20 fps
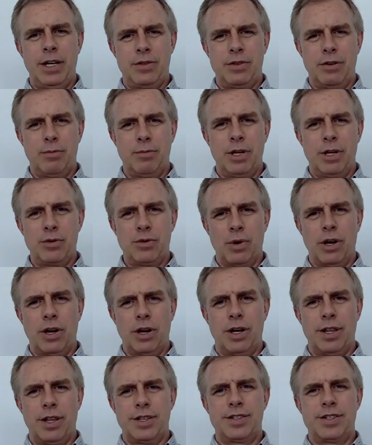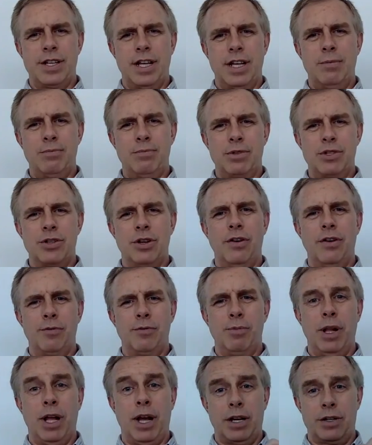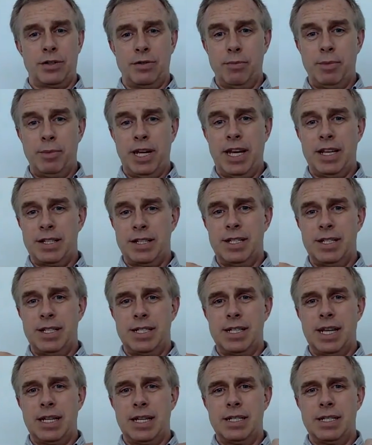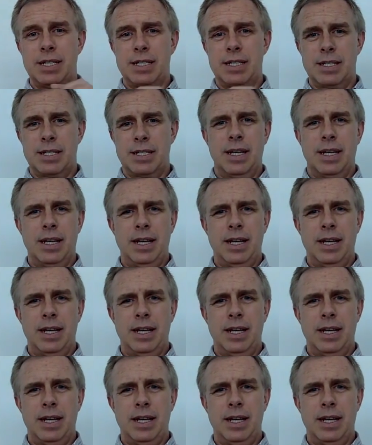so everybody's working on the same solved block, so everybody has consensus.